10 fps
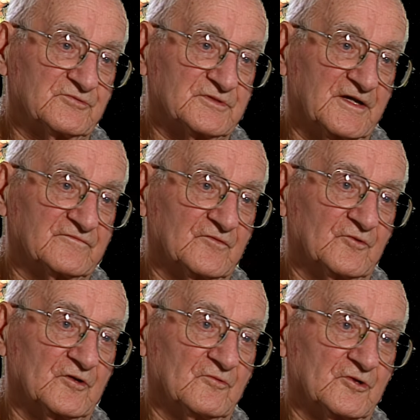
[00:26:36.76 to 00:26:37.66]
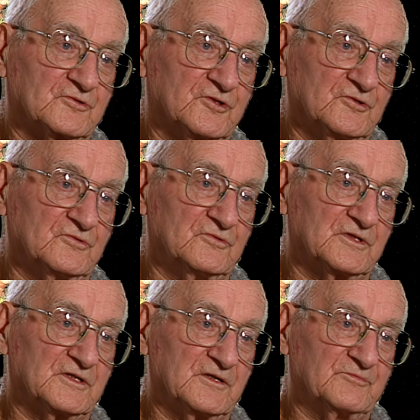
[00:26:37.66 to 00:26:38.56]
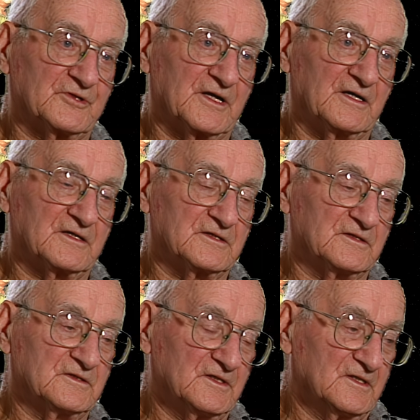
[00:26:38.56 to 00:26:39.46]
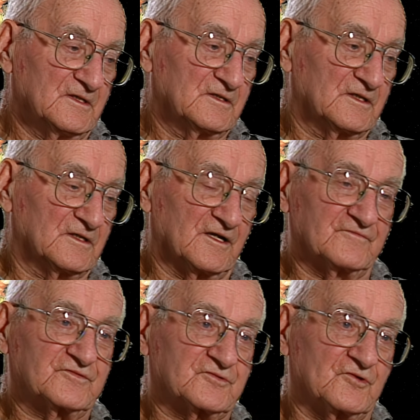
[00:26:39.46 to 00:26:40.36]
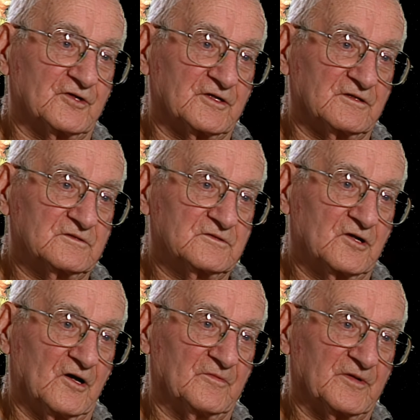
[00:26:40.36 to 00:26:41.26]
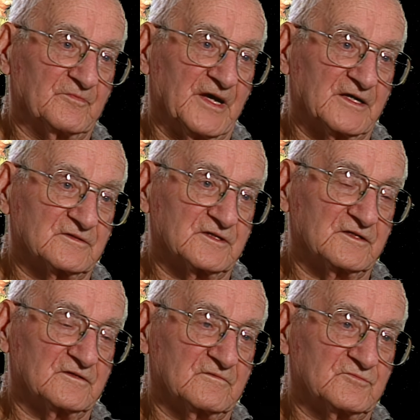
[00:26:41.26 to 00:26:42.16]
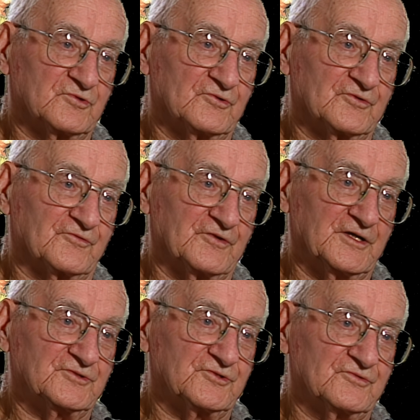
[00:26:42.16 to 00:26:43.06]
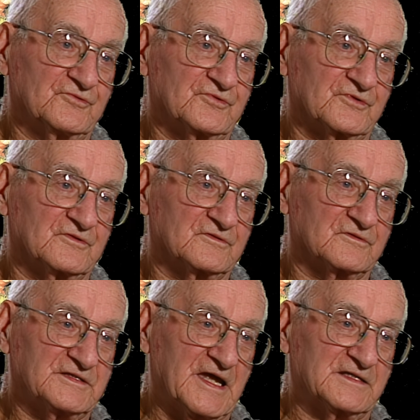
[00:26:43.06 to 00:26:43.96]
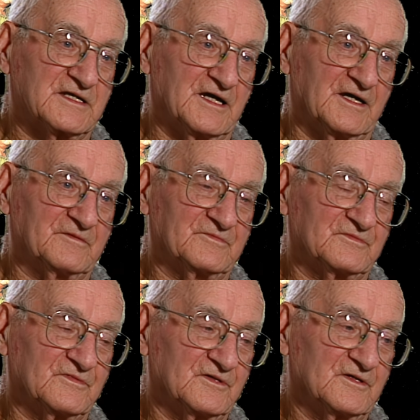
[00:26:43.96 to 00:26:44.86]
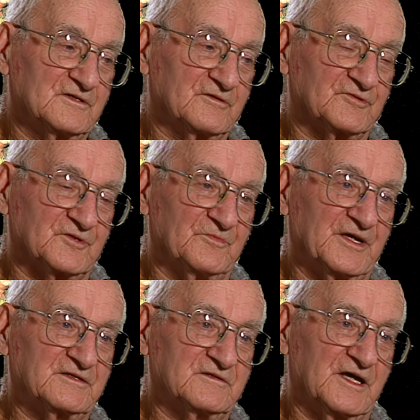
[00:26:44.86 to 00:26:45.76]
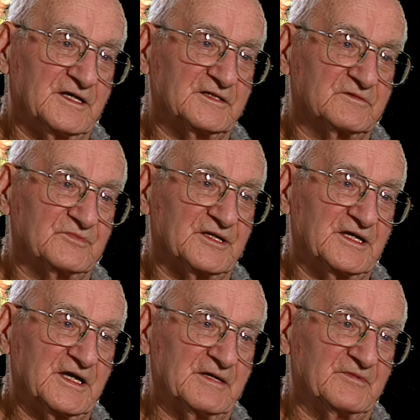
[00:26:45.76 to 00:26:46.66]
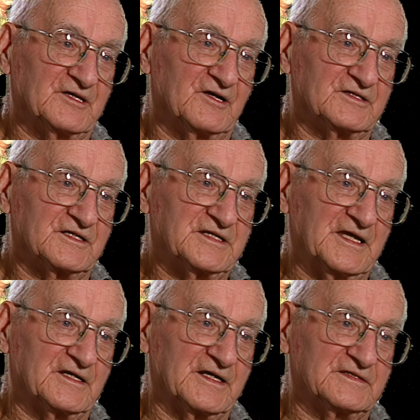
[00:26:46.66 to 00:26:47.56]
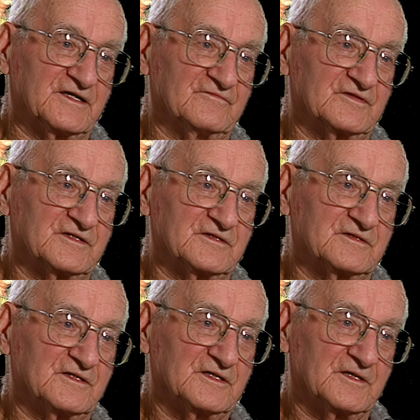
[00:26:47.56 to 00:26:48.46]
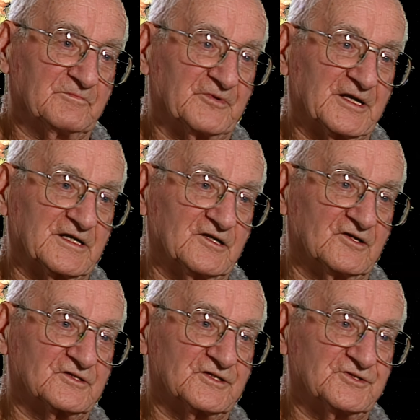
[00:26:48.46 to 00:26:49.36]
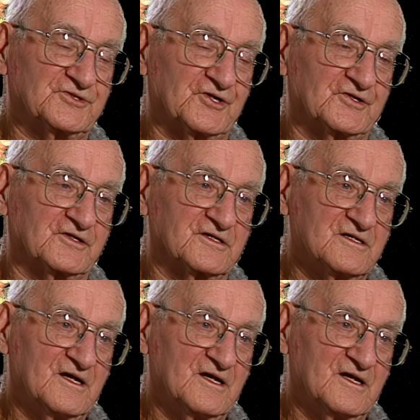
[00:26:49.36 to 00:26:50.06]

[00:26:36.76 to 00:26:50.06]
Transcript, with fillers: was after World War II, and he put out a love story comic magazine, 2 or 3 issues. And that time, it was a big hit, but he came in on the tail end of it, and he practically lost his shirt.